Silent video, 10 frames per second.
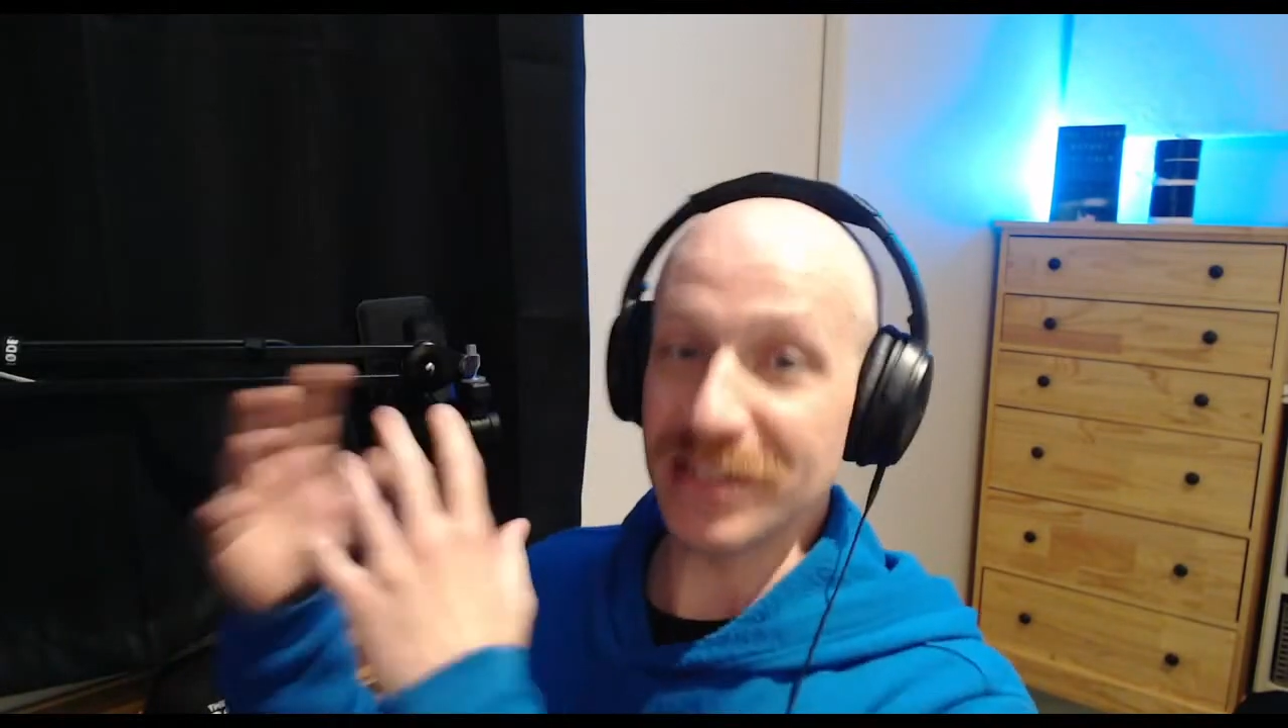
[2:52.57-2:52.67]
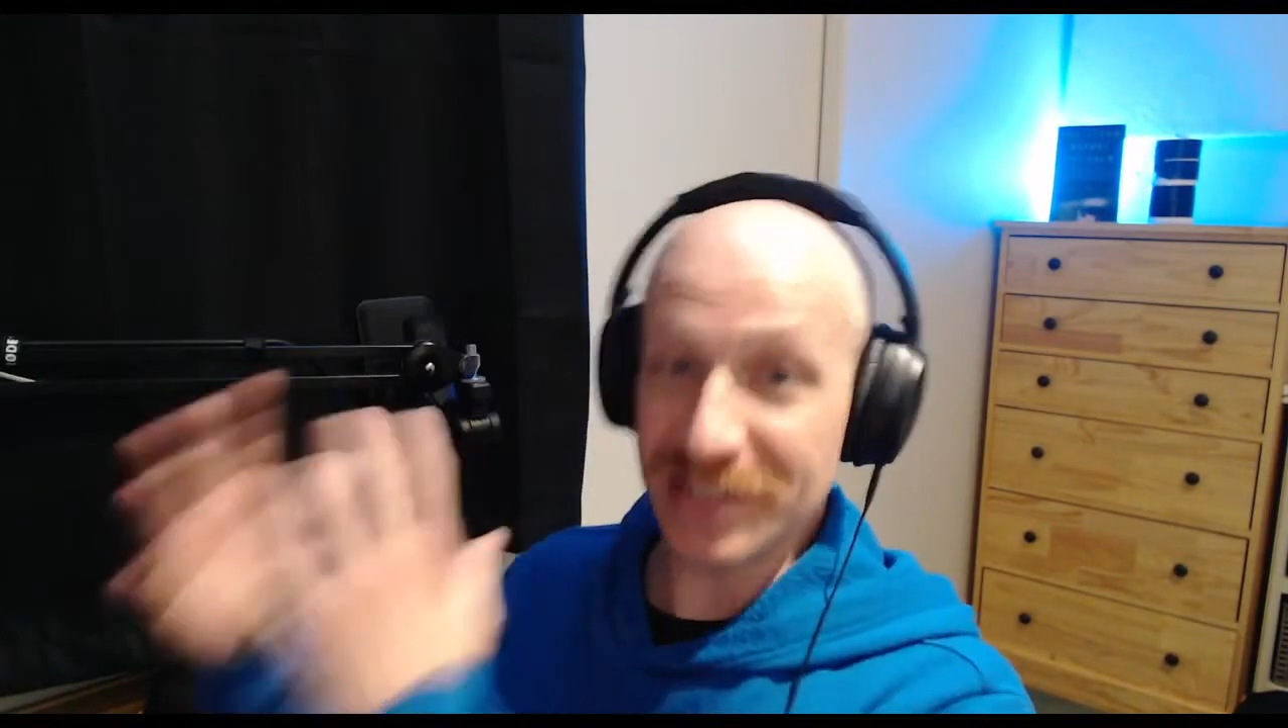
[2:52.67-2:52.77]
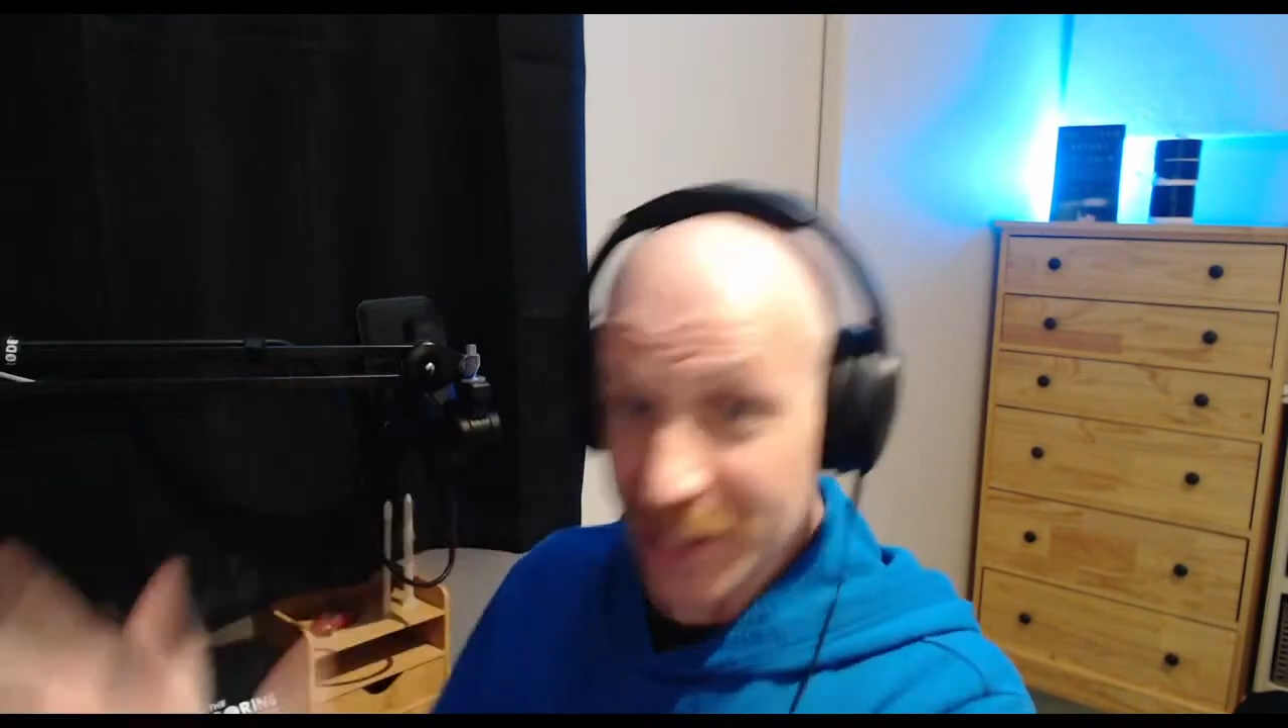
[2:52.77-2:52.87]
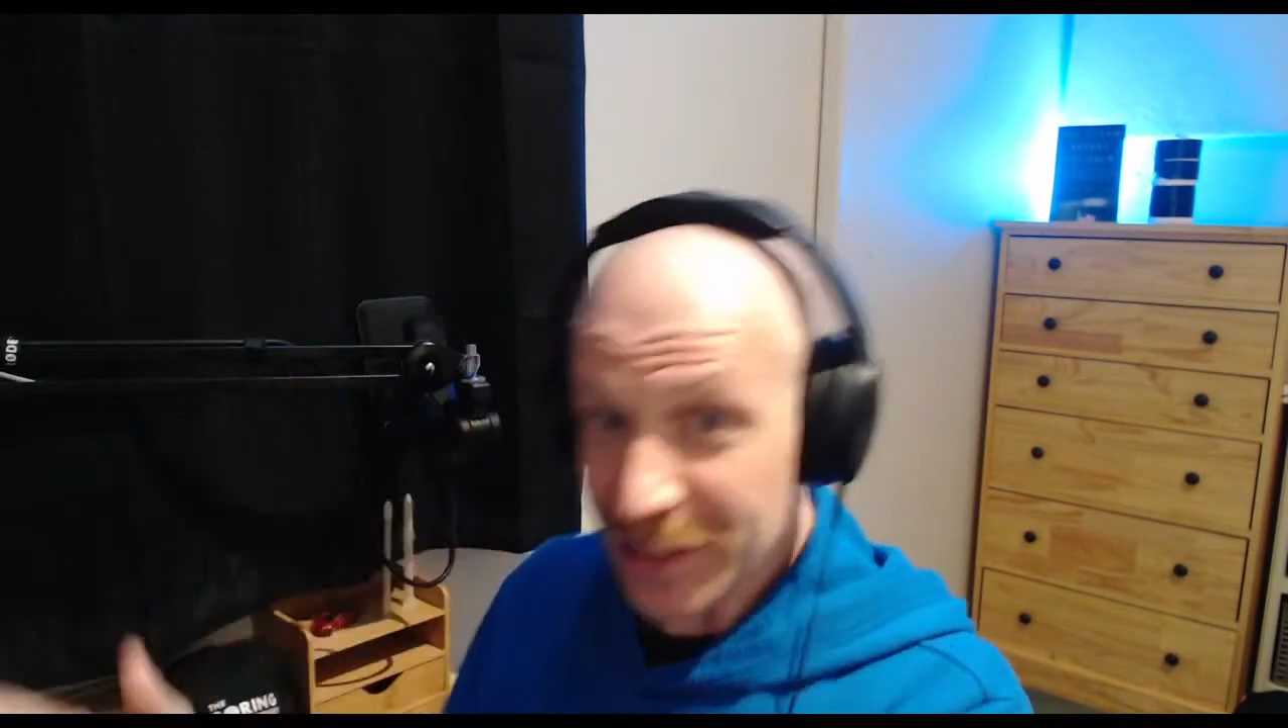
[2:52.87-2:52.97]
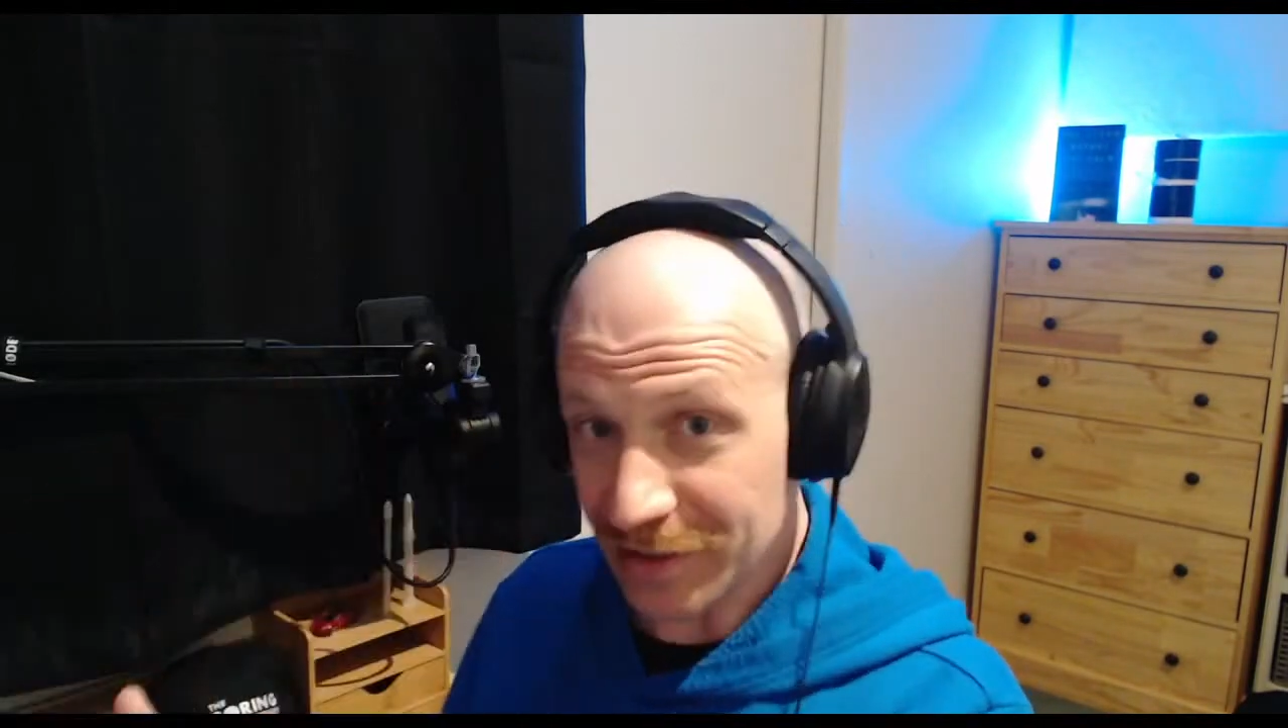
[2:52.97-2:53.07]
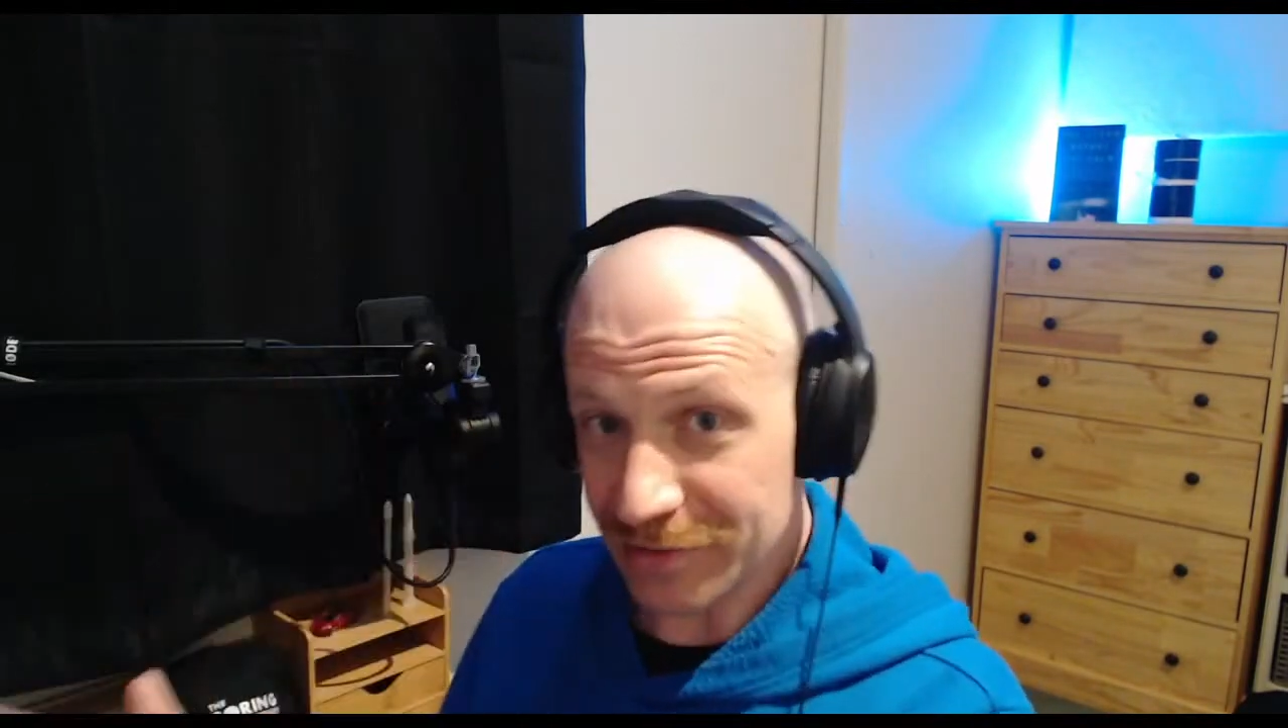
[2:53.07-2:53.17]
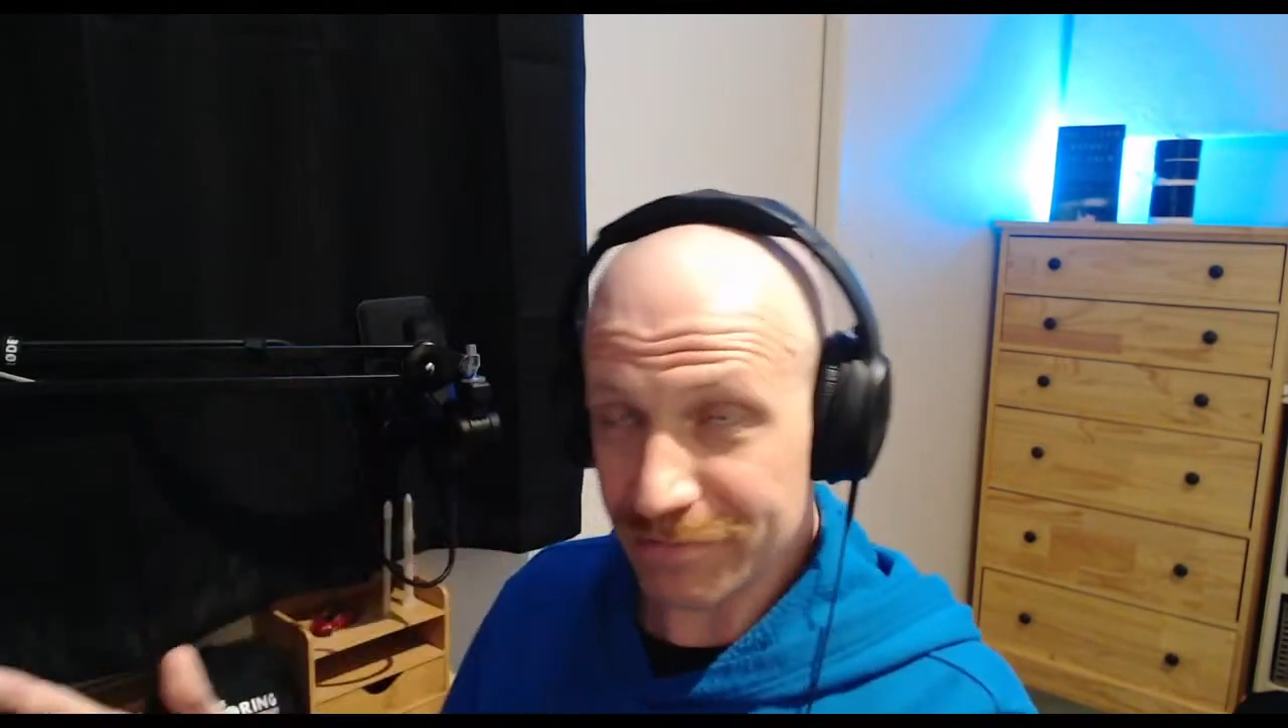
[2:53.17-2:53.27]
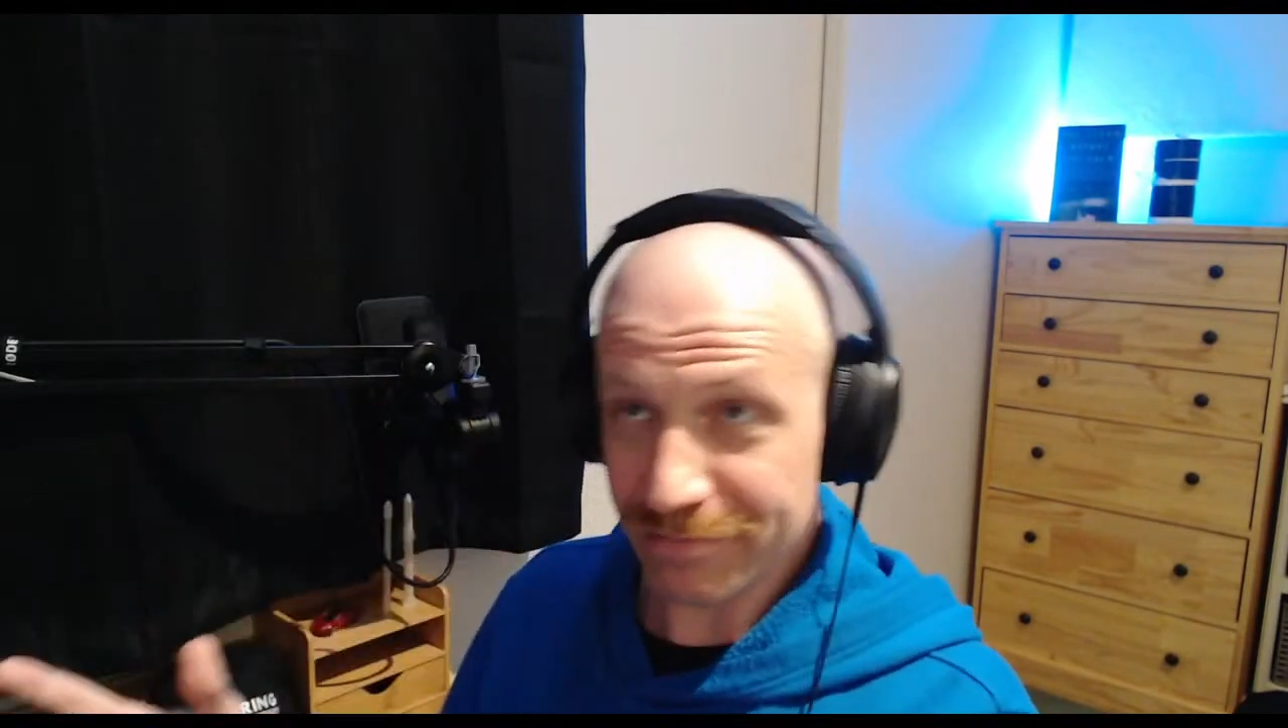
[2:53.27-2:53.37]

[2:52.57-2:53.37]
didn't